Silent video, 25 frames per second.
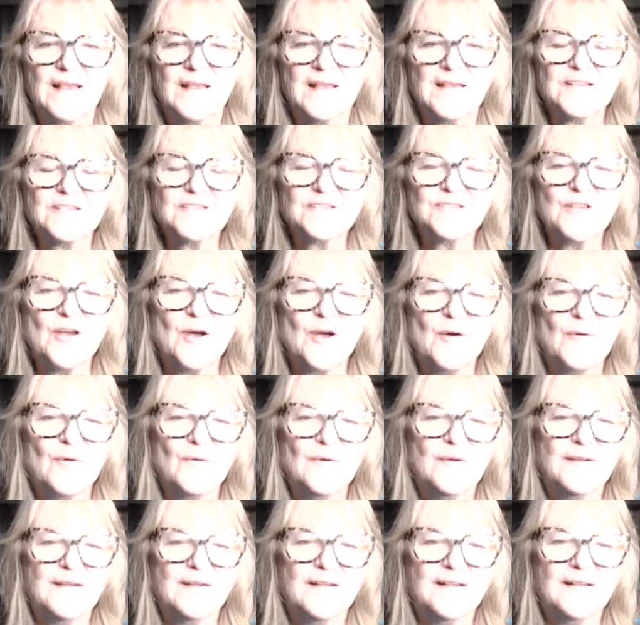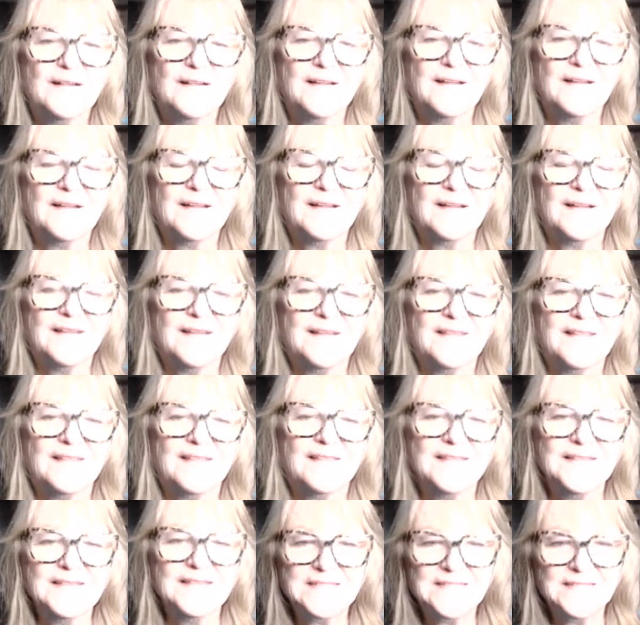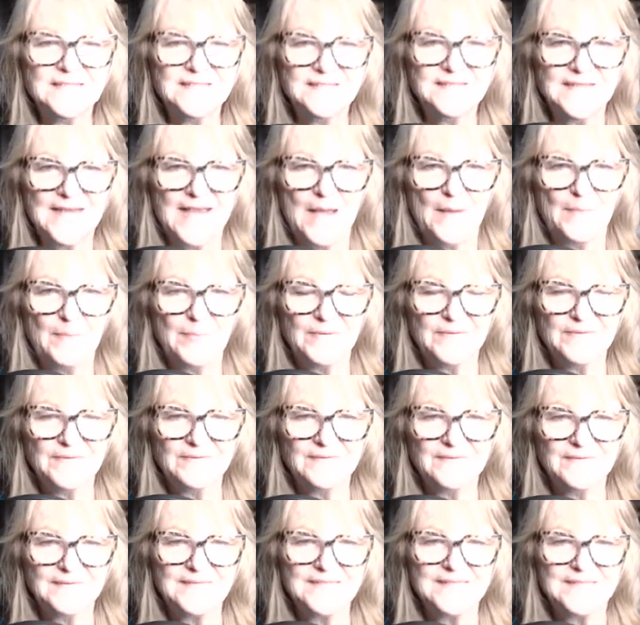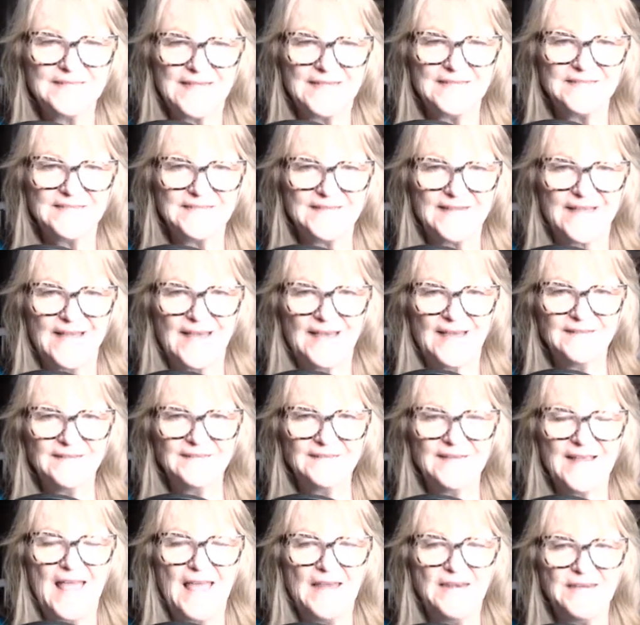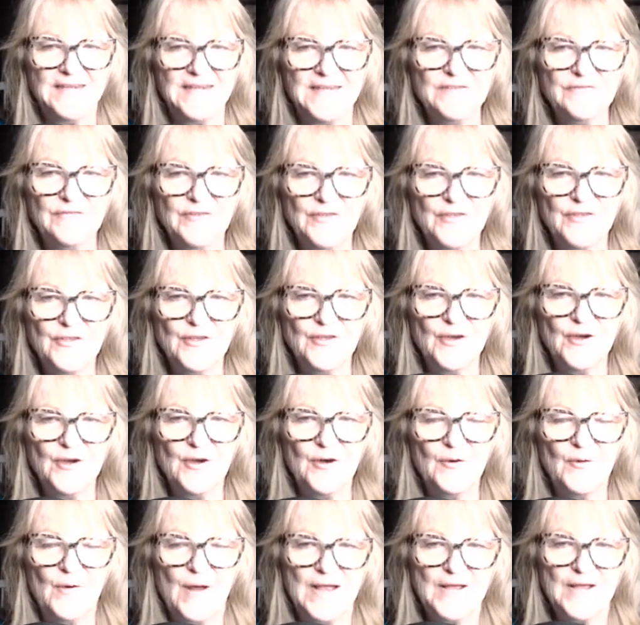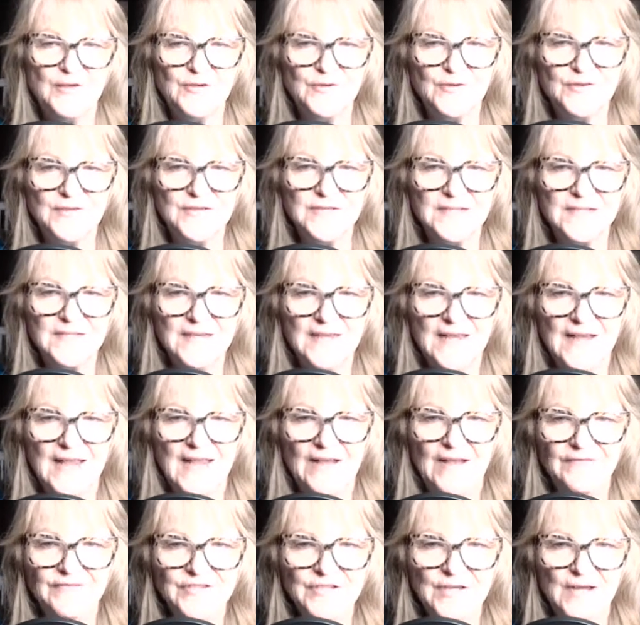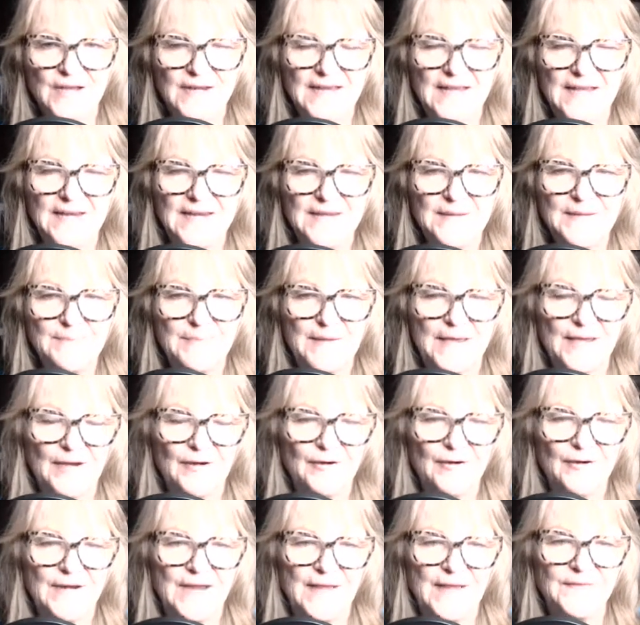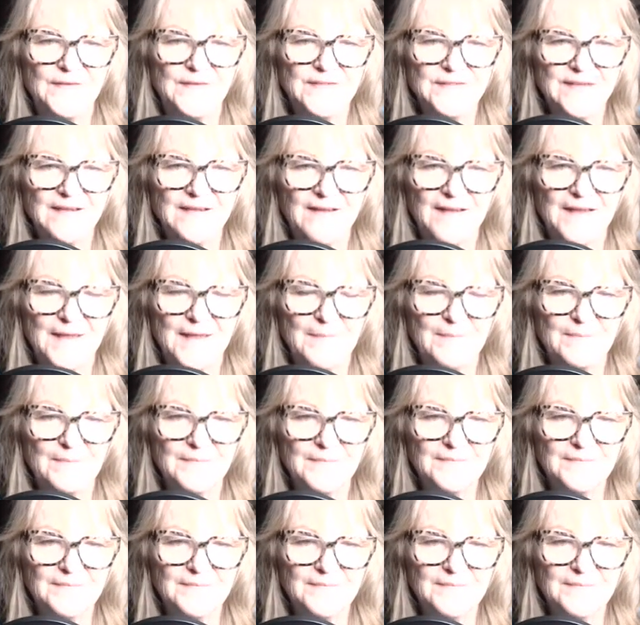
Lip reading: So this step says that. And even though I couldn't have done any better at the time,